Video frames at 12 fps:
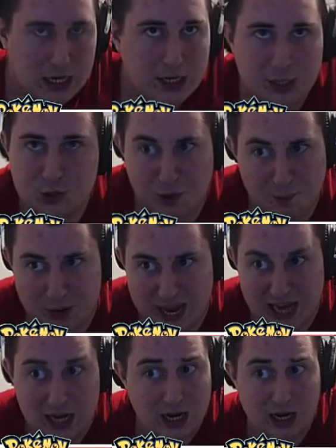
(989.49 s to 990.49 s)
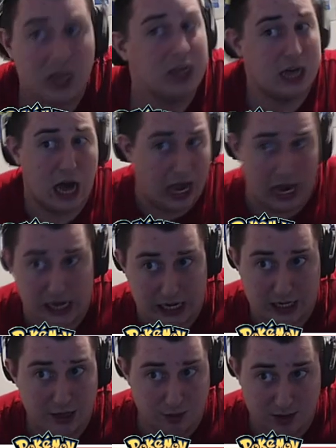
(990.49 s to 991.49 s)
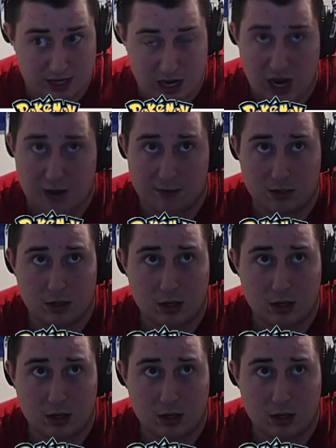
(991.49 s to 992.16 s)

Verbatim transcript: the Triple Kick not hitting three times.